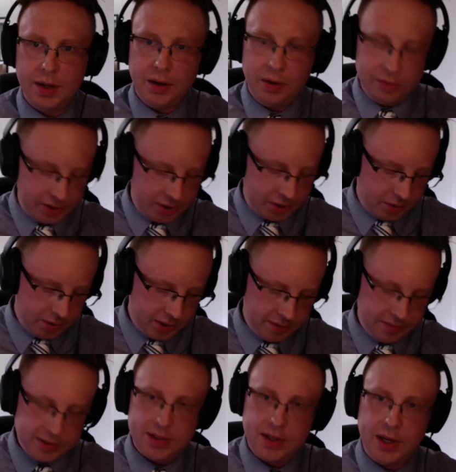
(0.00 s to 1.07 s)
over the course
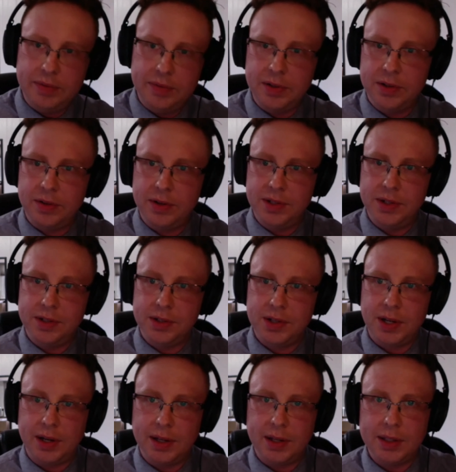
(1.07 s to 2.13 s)
of its life in
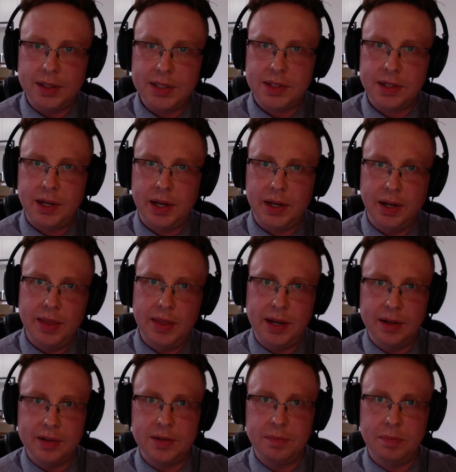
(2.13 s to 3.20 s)
Theresienstadt, at least
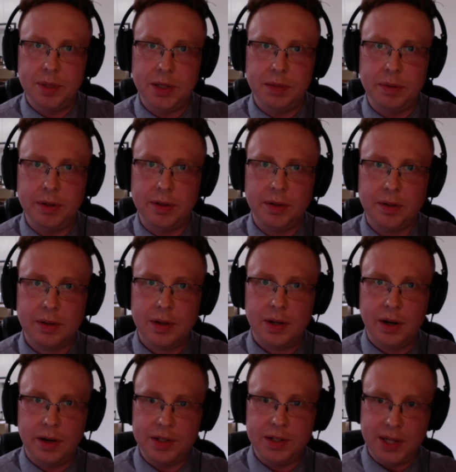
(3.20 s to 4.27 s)
90,000 people
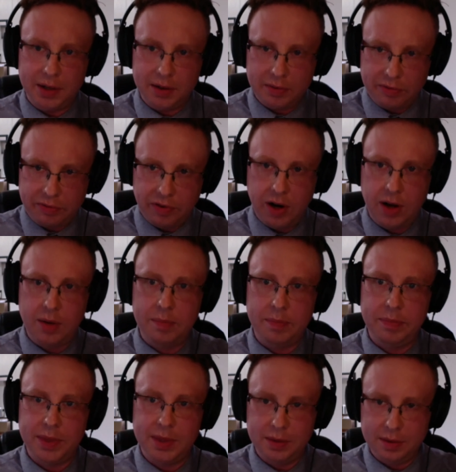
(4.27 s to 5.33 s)
are sent from